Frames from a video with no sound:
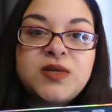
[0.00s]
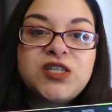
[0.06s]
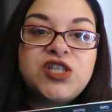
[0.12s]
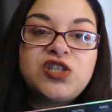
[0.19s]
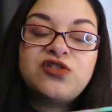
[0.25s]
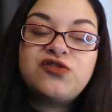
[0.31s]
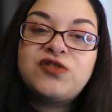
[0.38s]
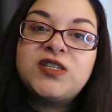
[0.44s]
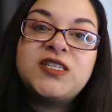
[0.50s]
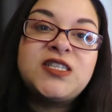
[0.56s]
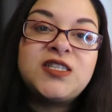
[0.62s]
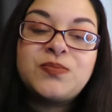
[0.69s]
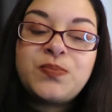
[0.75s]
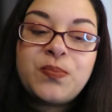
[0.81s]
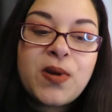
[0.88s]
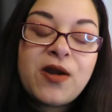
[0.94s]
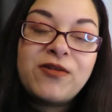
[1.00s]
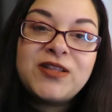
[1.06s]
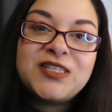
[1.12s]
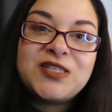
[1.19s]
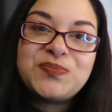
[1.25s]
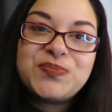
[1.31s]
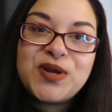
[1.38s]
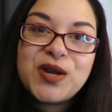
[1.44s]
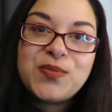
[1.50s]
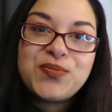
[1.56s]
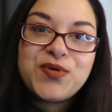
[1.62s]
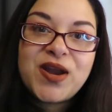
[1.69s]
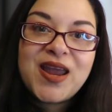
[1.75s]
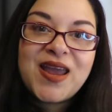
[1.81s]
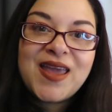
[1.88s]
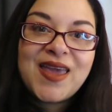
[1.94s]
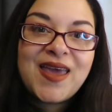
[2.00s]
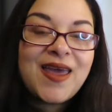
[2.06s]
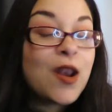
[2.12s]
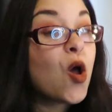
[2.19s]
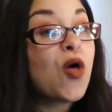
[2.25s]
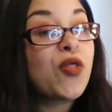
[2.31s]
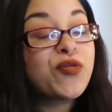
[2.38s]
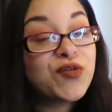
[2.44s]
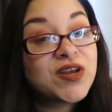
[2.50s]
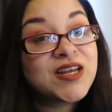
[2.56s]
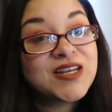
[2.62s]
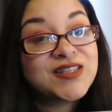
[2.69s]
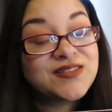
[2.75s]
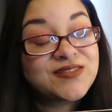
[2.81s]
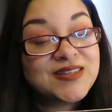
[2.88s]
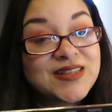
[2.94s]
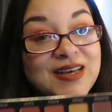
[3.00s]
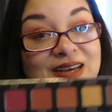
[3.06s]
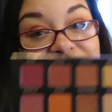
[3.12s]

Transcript: my children it's apparently spring break and all three kids are in the